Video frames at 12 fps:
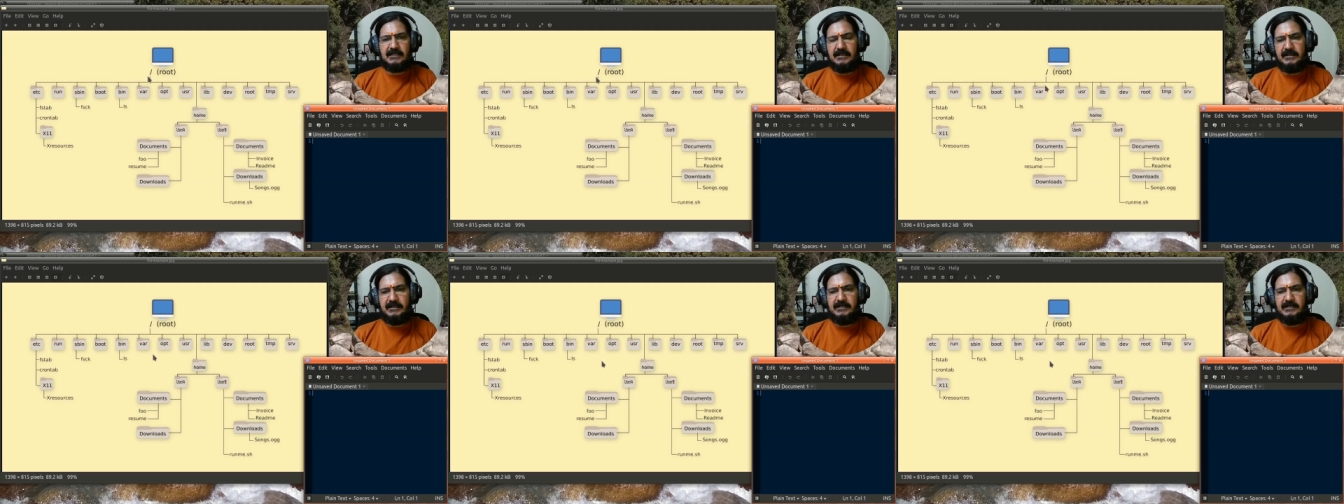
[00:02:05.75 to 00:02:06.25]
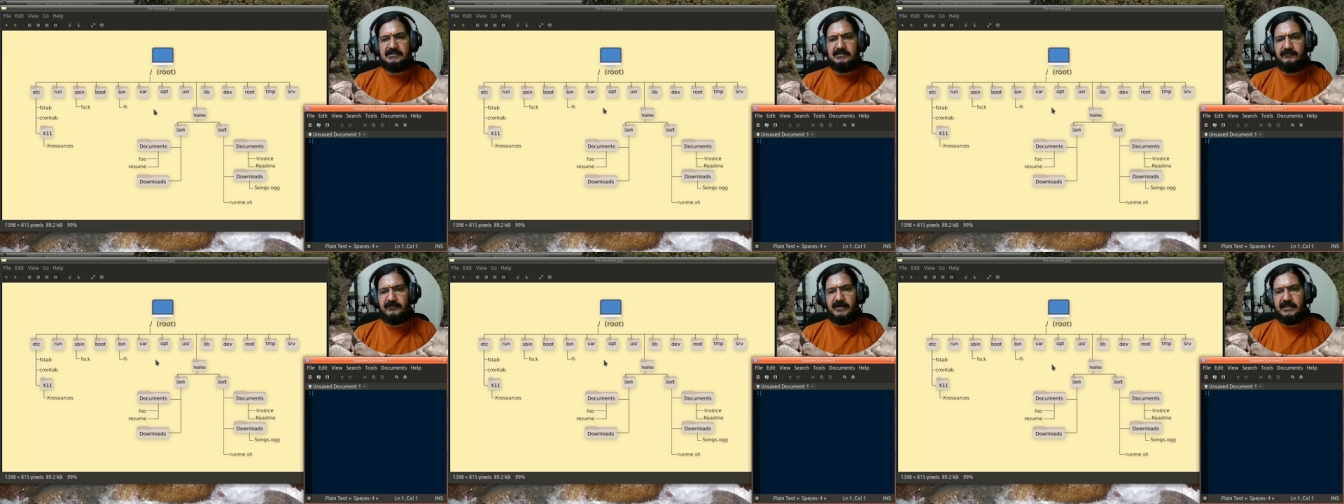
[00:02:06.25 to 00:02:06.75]
contains the
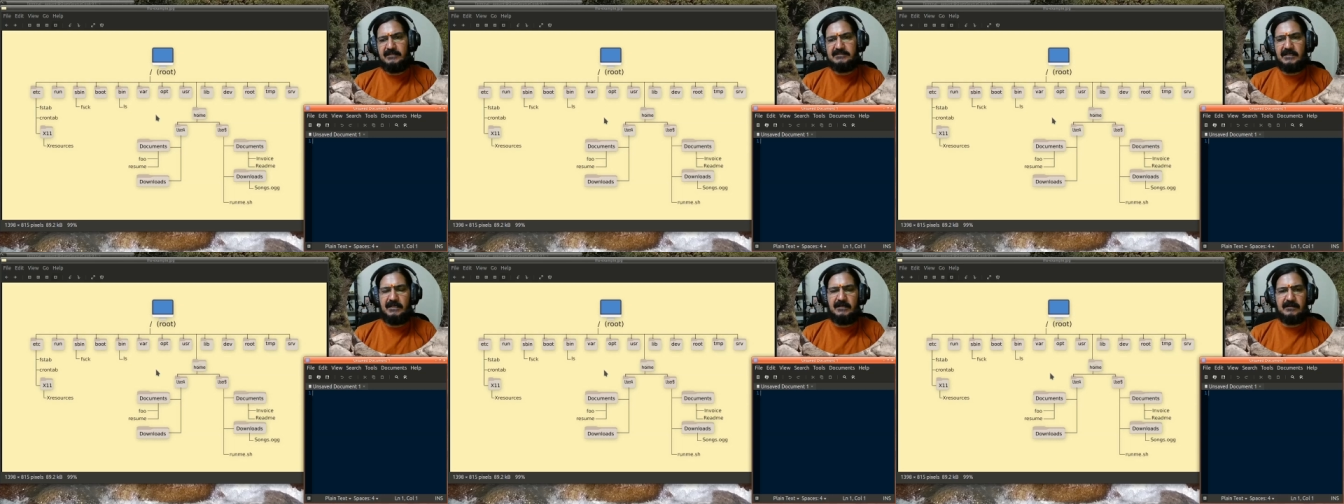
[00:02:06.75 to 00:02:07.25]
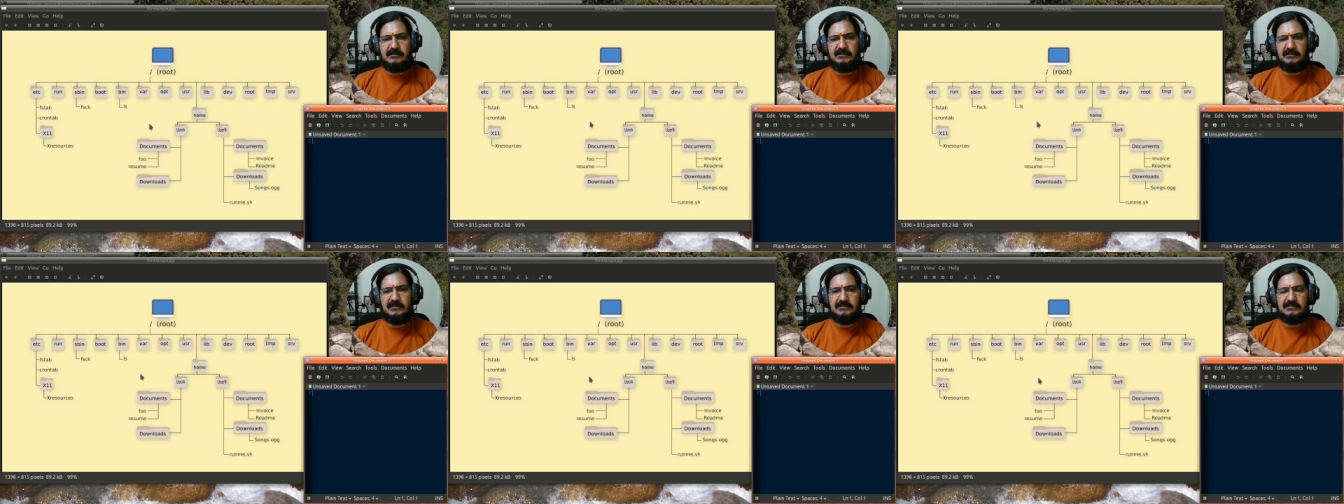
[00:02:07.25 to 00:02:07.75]
files and other
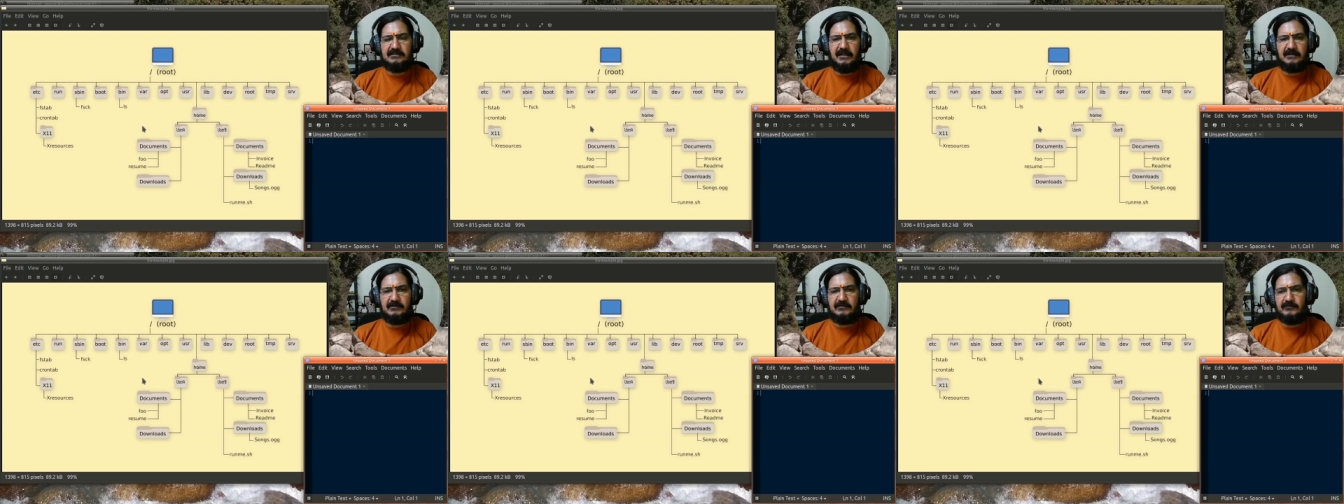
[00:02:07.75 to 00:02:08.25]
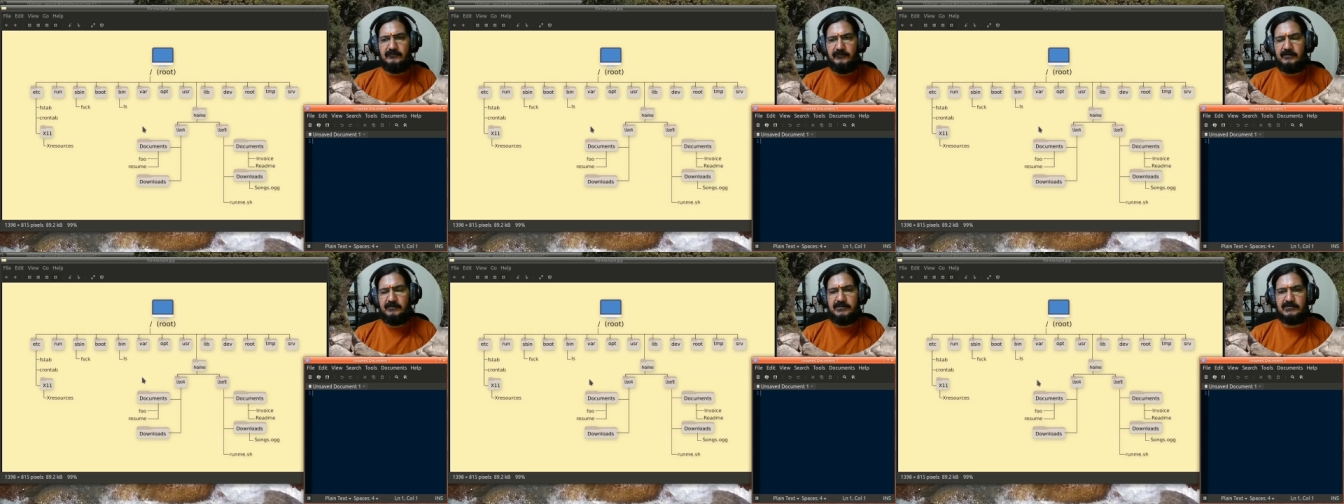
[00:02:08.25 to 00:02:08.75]
things that
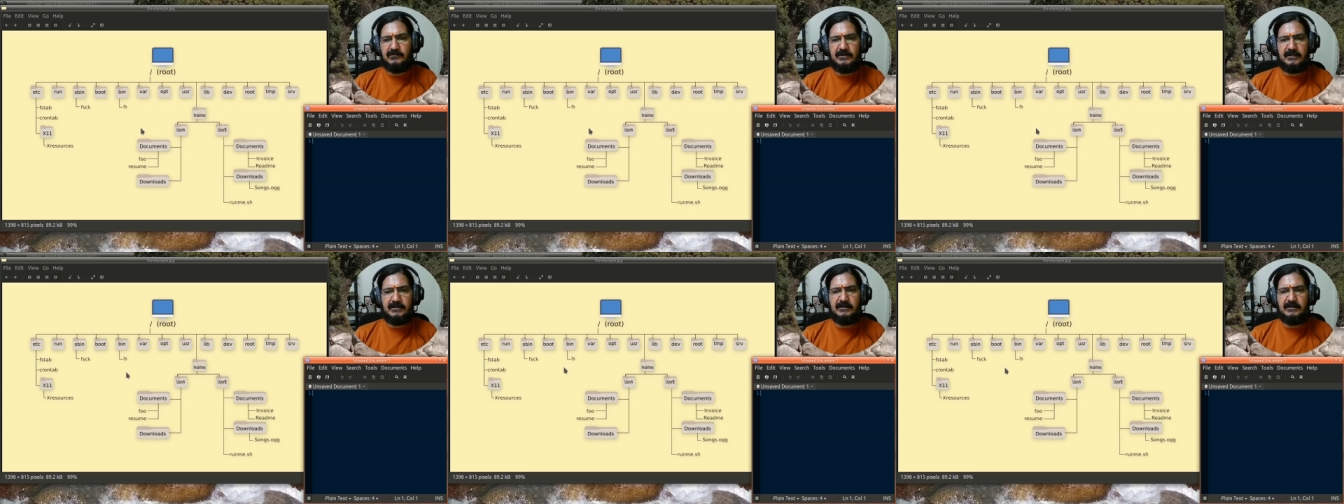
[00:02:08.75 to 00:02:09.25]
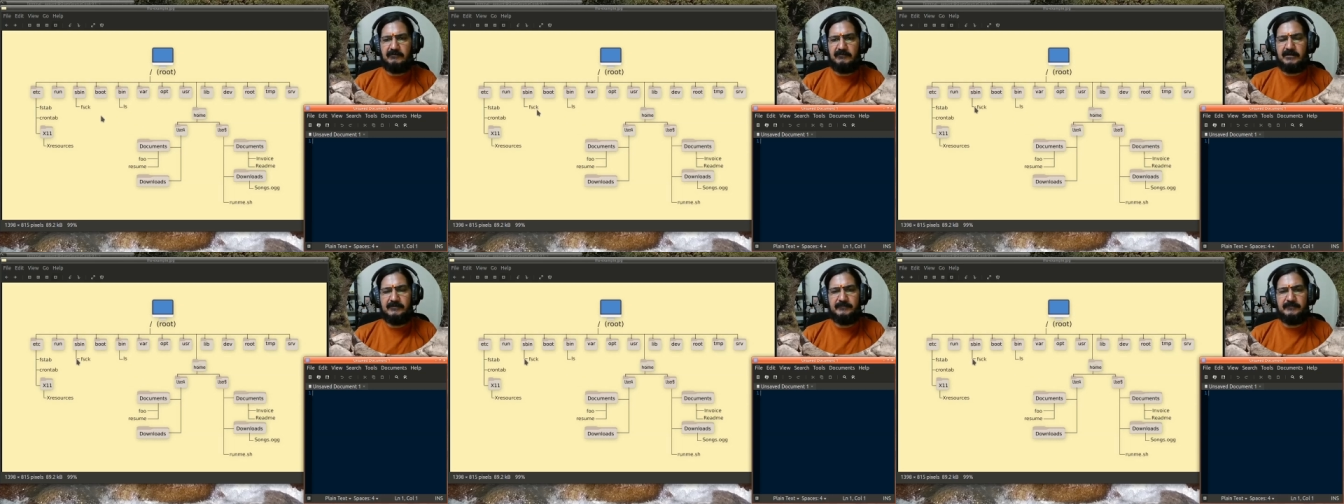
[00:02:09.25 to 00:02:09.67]
will be shown under our